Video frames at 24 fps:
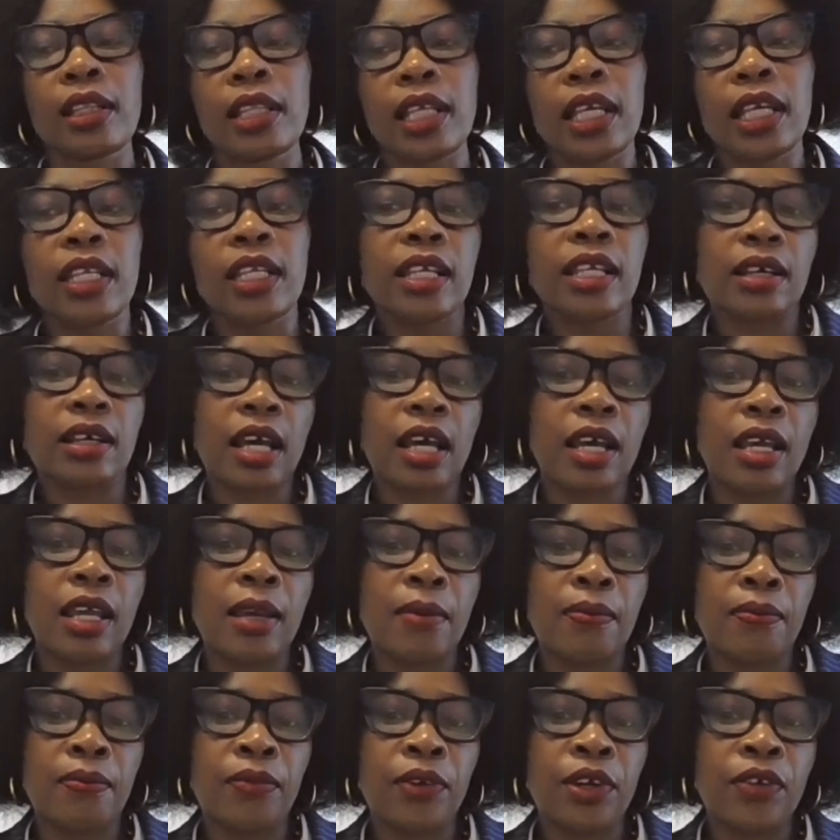Then I
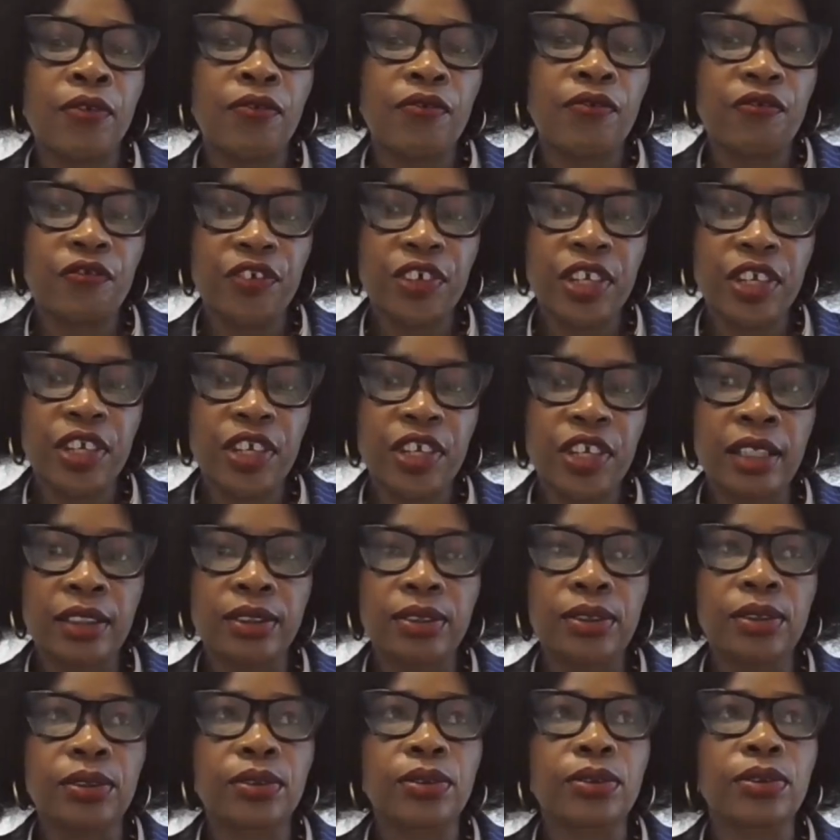am freer,
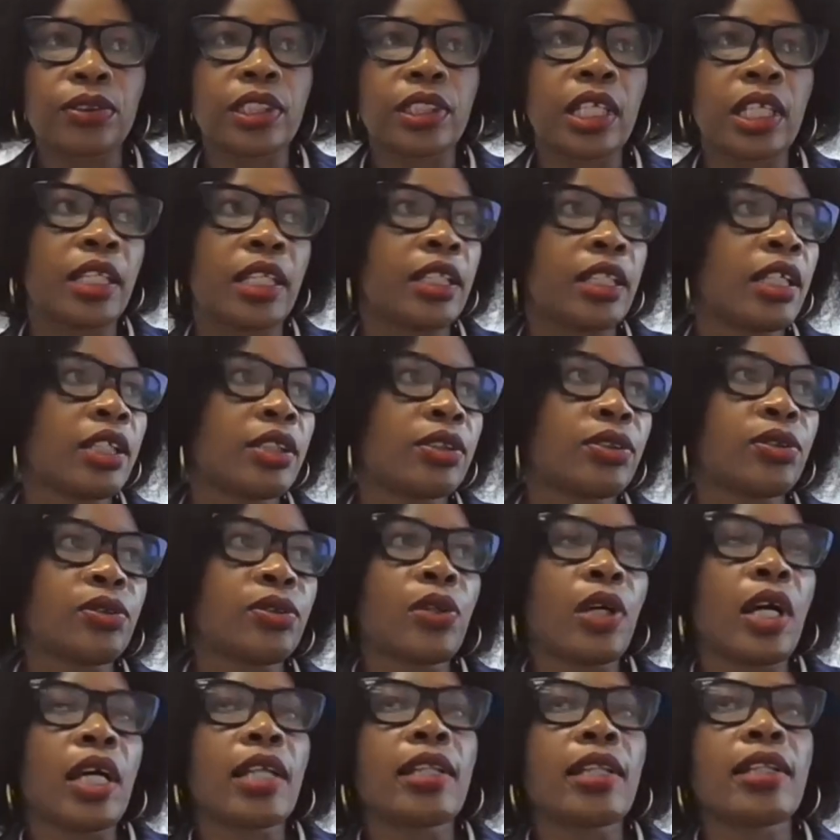so to say, to
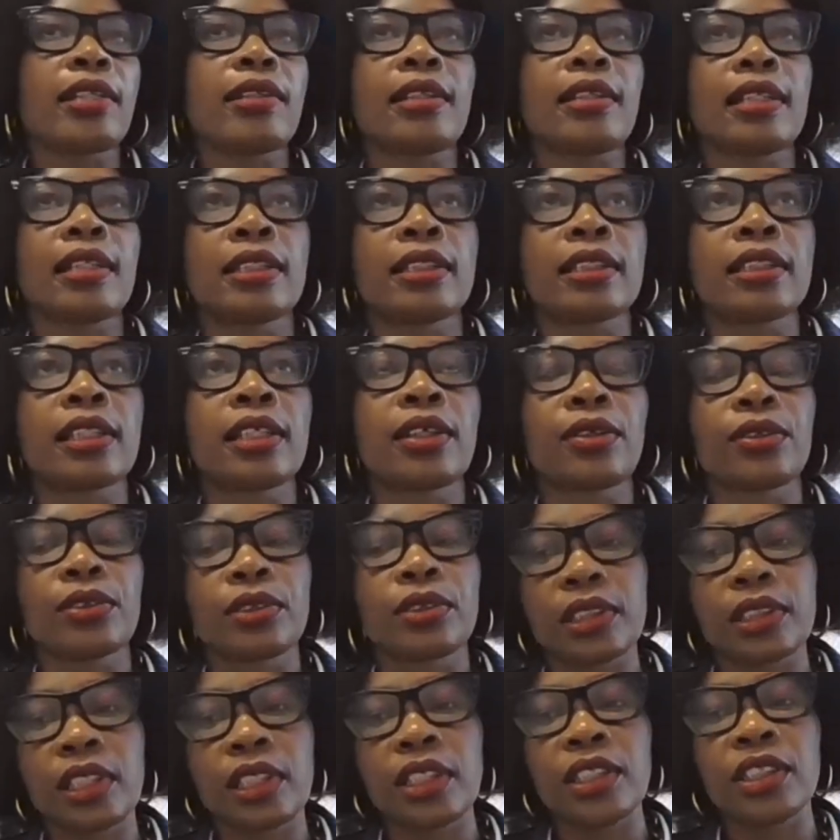do other things
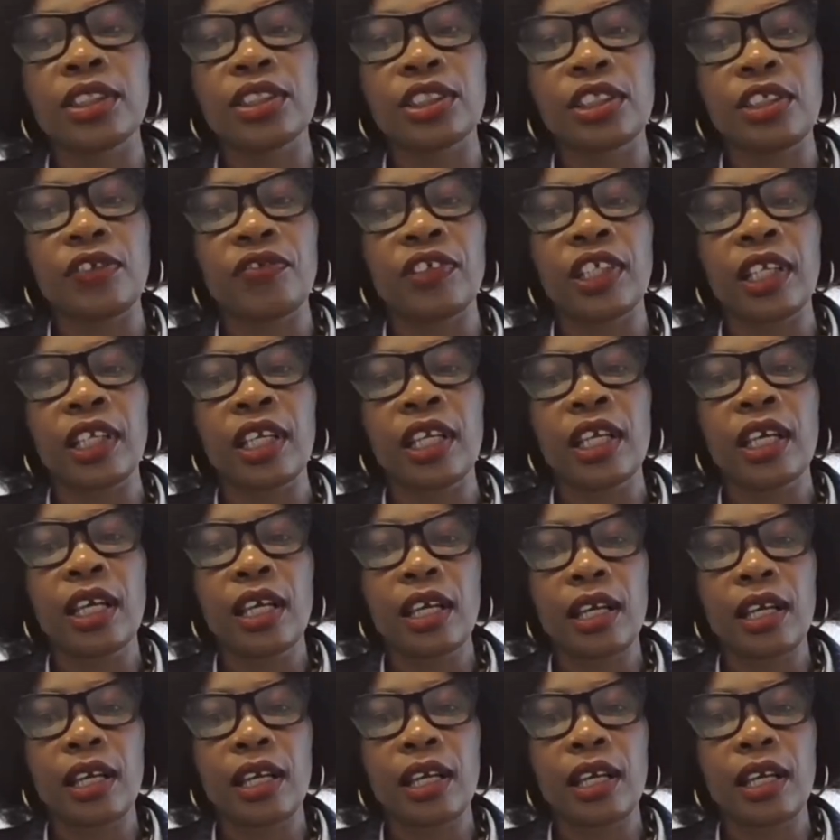concerning Chevening.